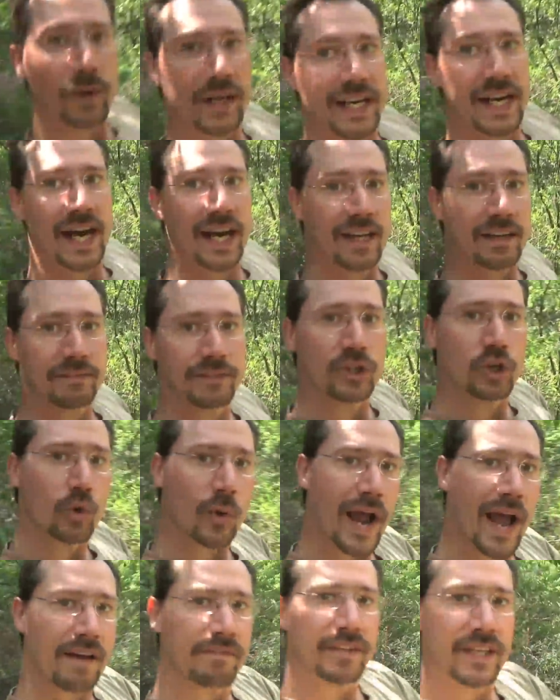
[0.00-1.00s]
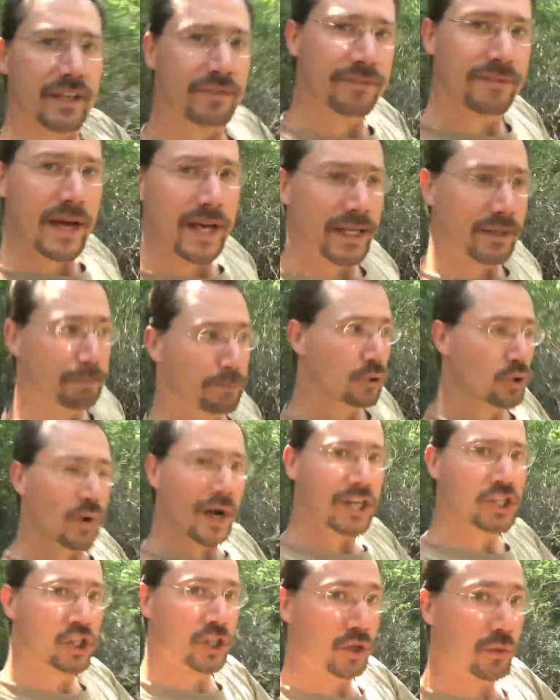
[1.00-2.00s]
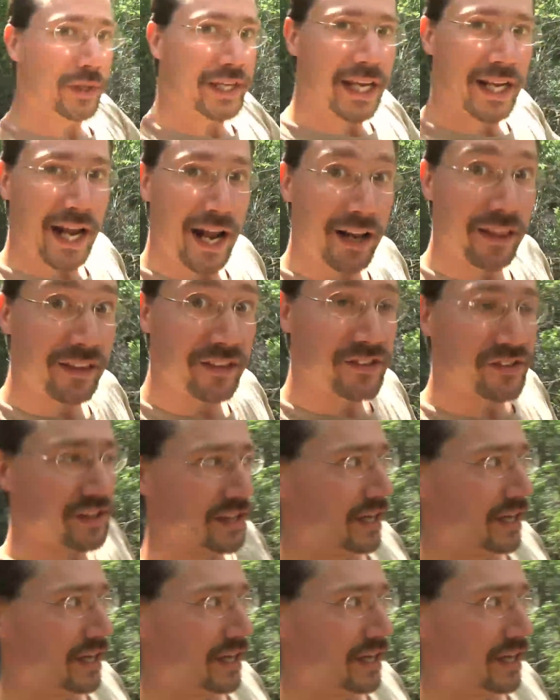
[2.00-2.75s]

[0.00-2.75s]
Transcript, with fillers: what kind of gravity-fed pressure we get out of this